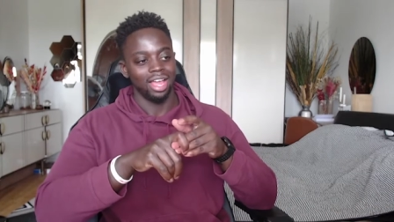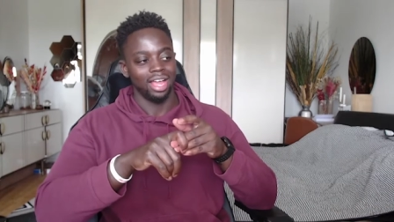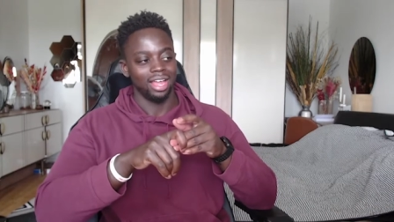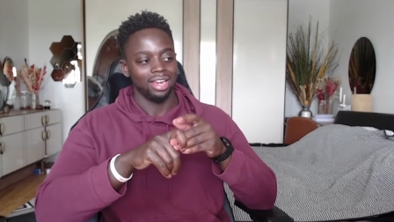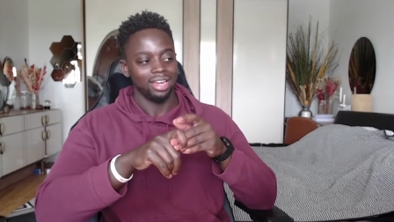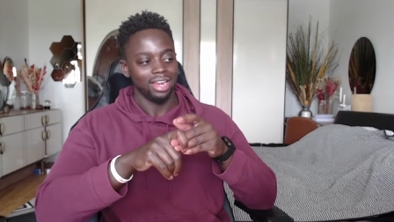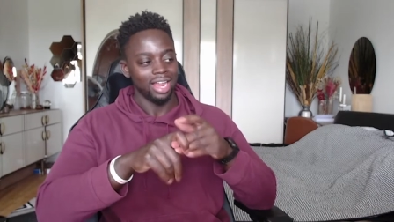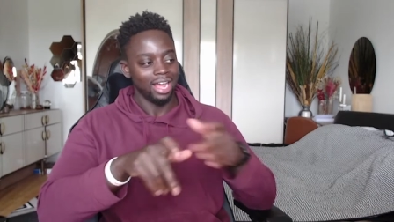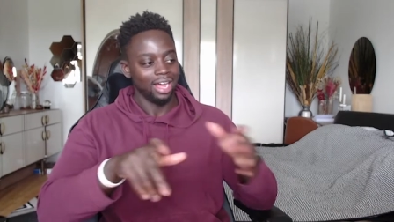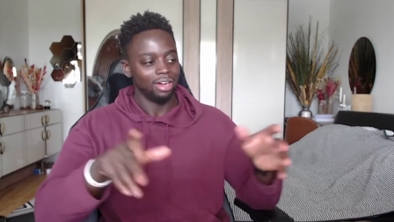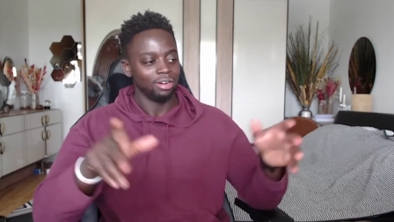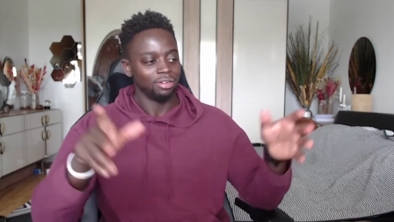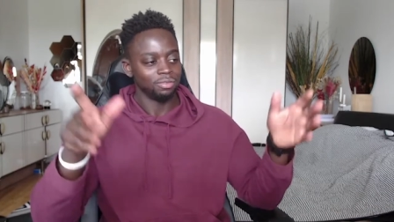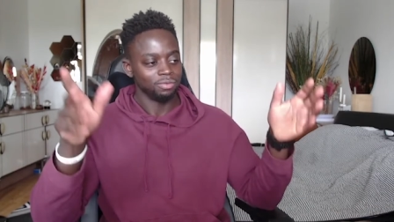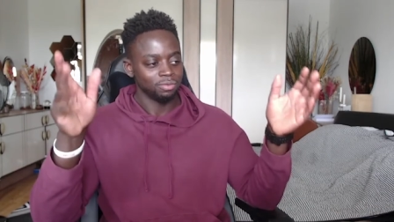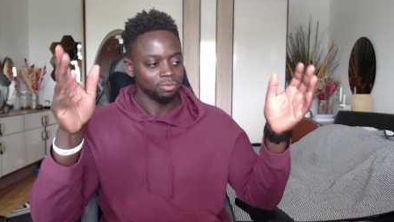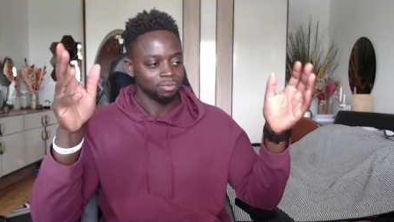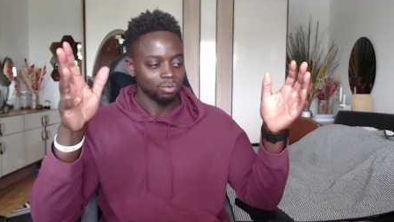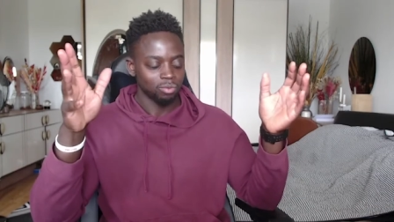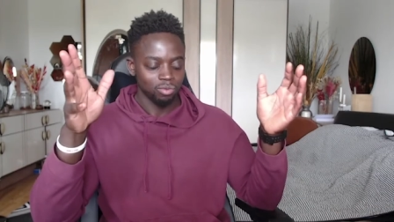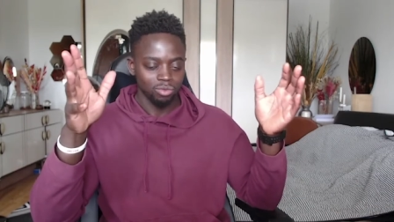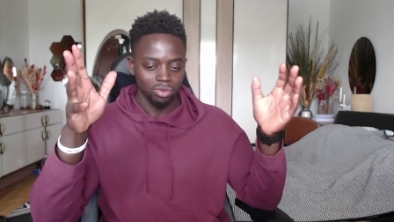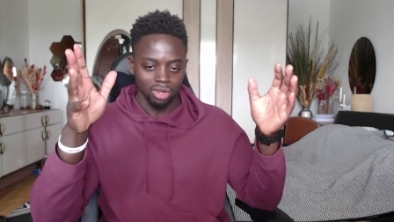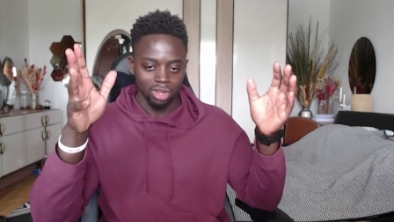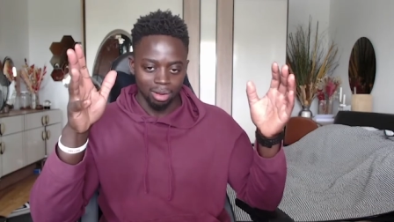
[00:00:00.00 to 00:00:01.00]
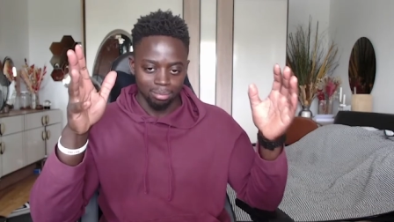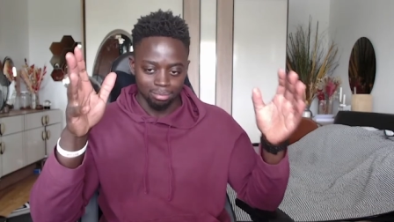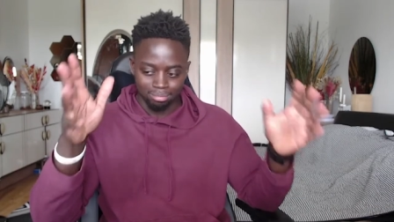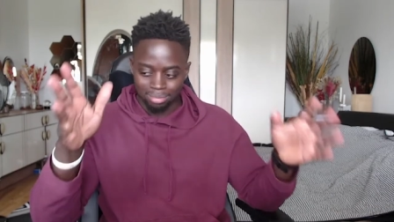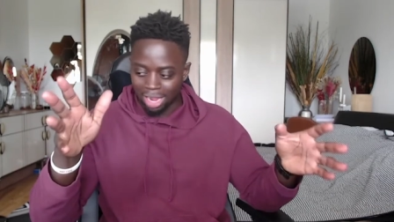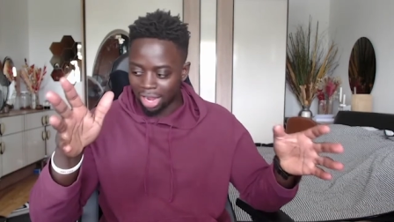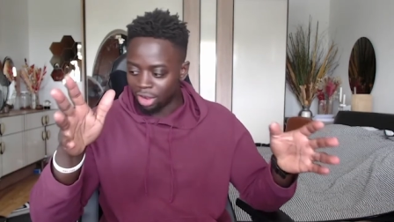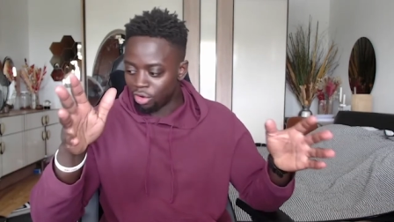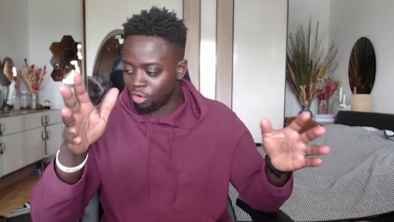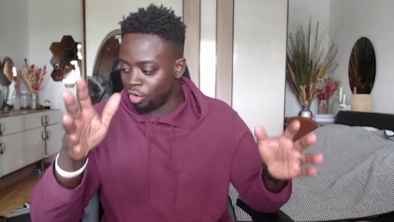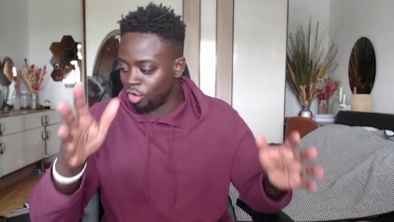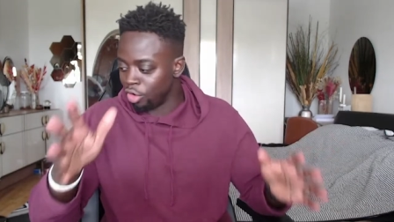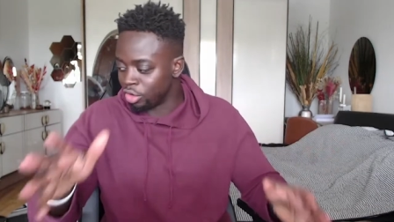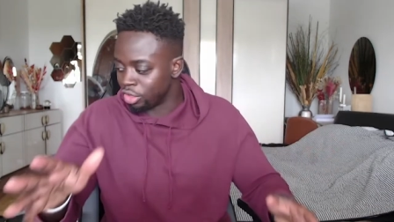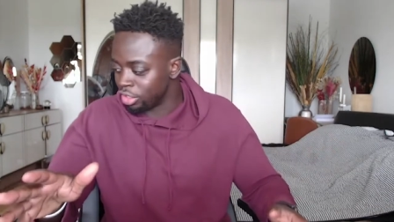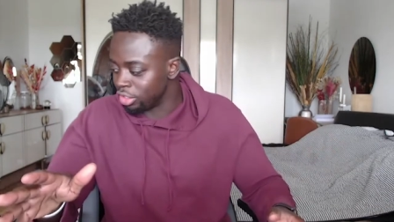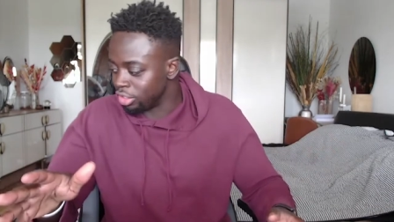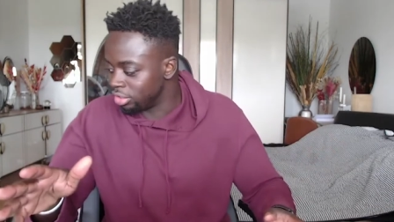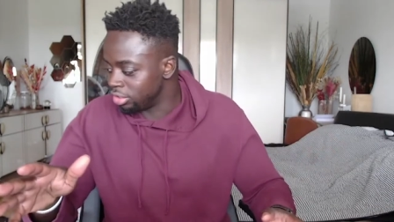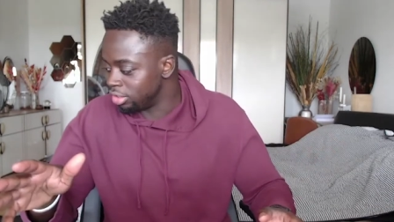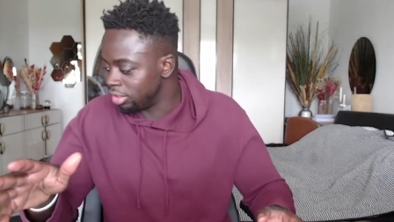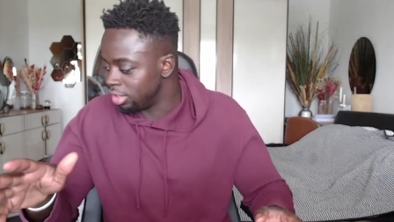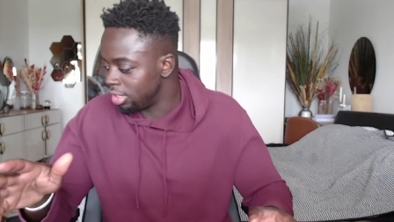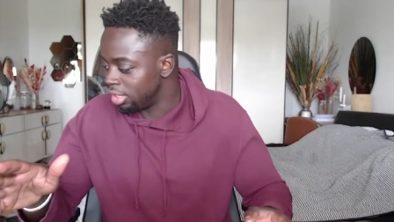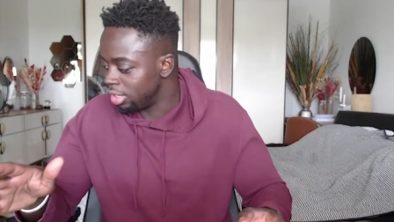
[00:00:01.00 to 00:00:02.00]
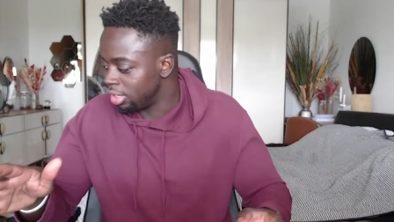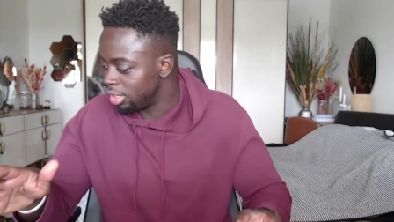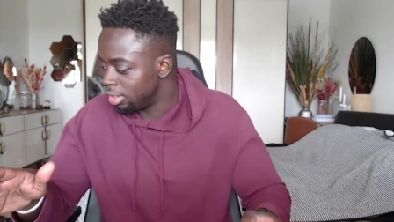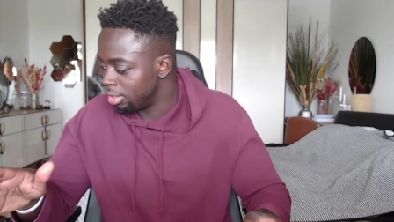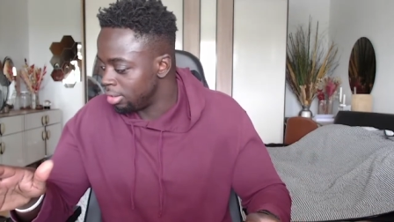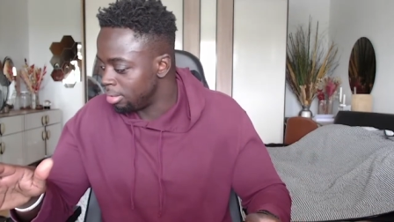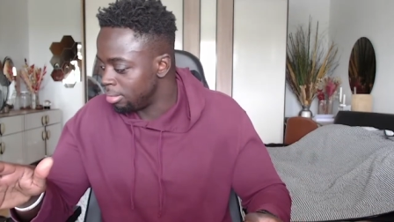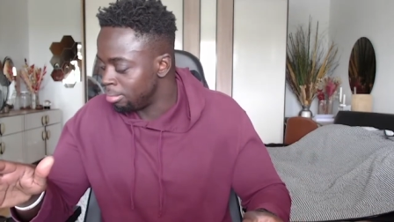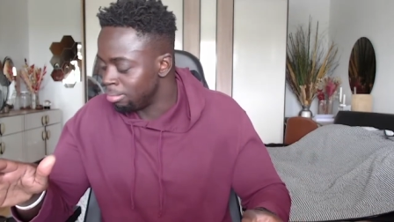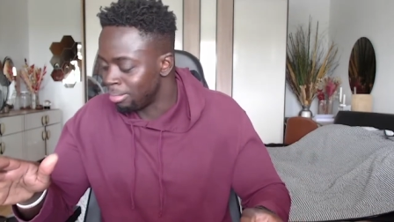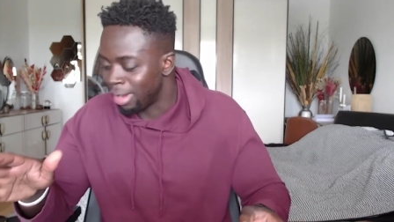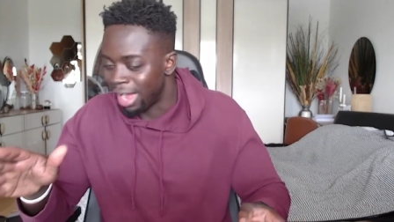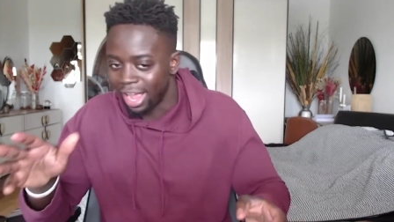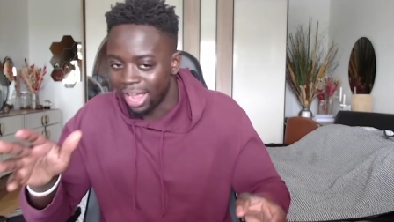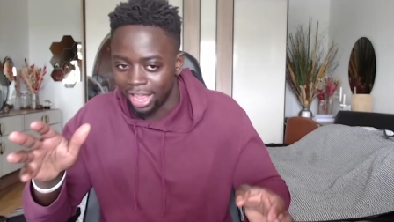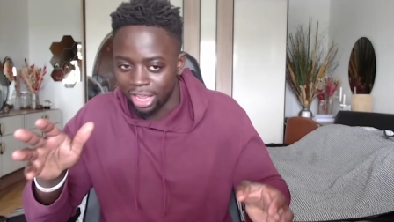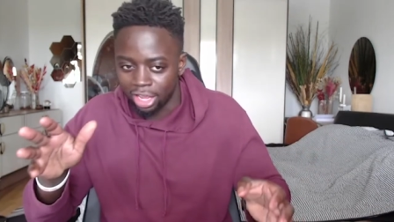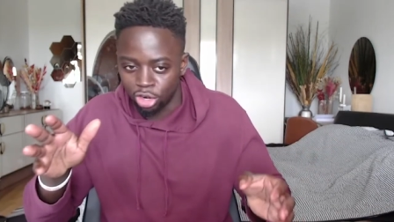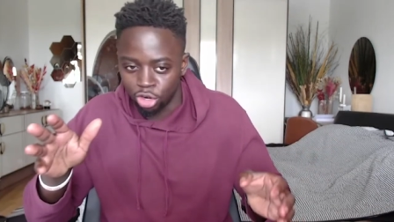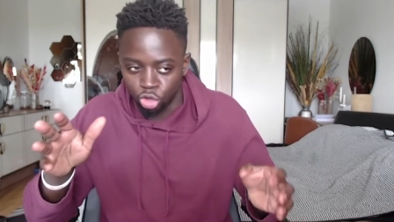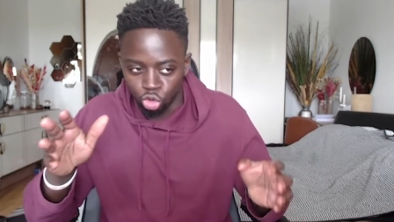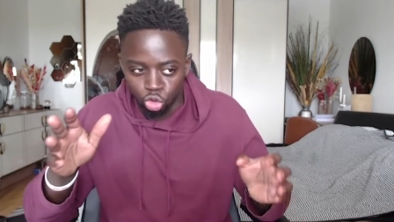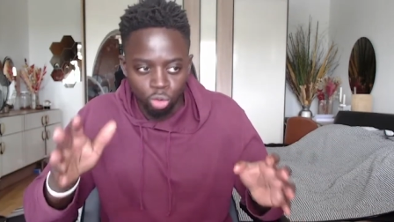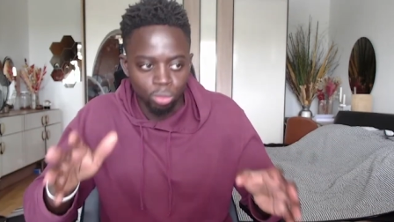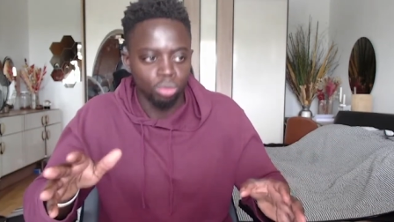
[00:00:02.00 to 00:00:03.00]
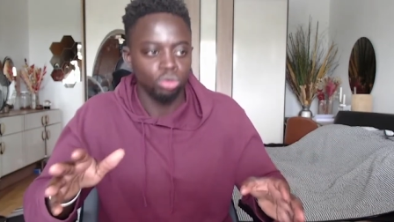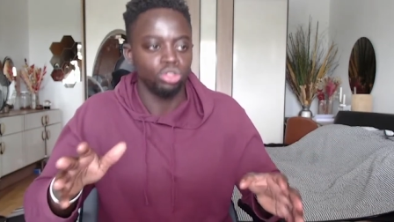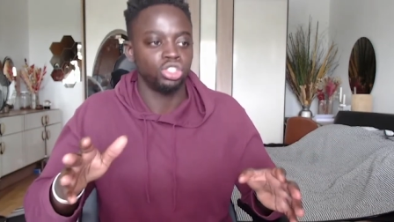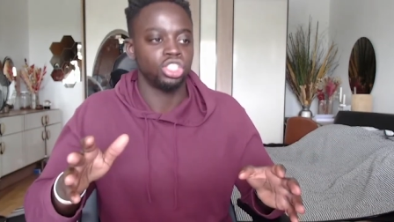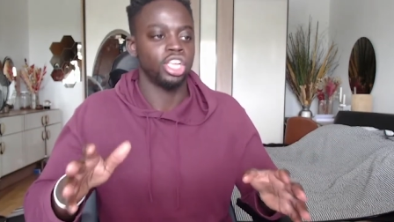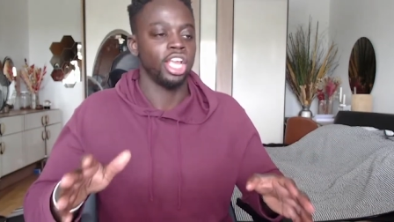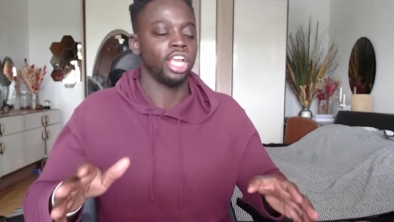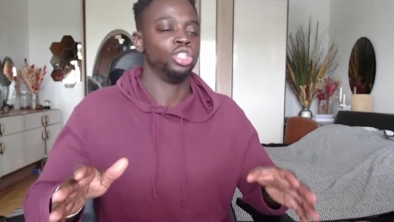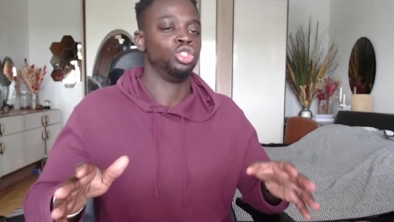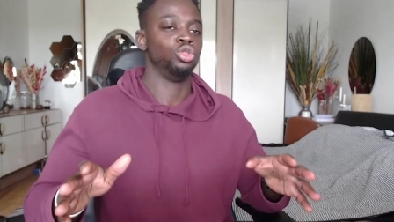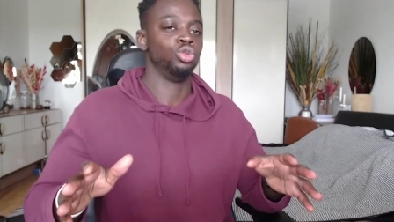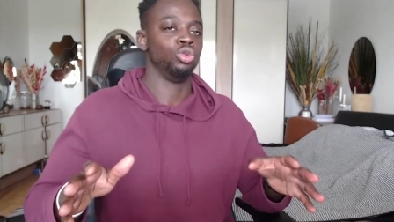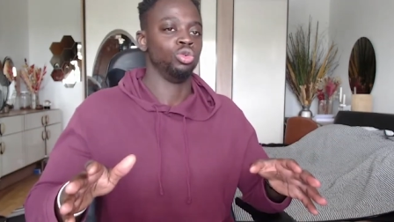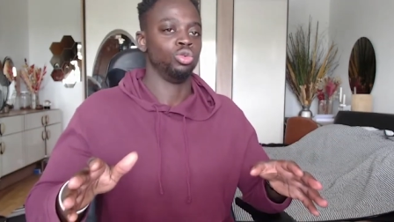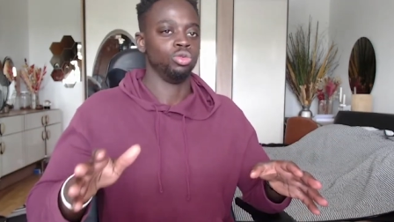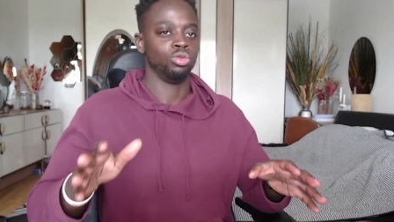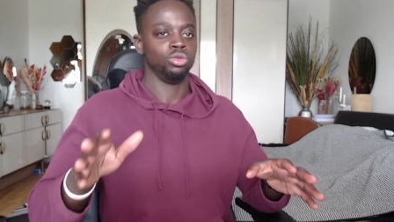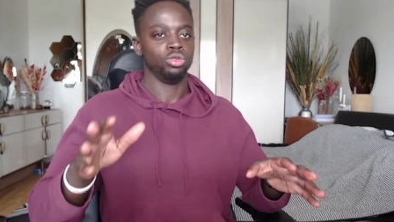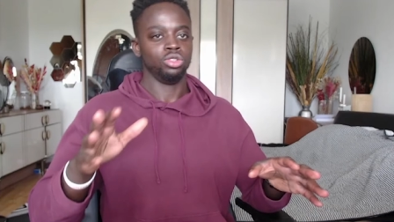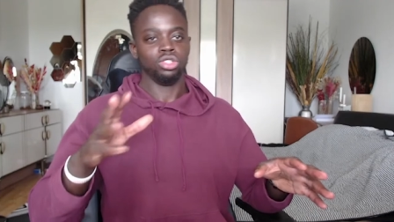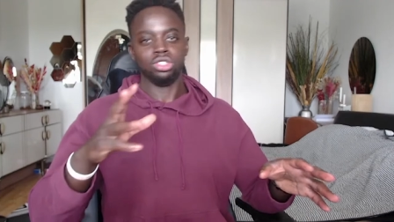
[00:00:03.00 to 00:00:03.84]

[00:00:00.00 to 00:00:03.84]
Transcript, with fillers: Now I'm back on my normal schedule.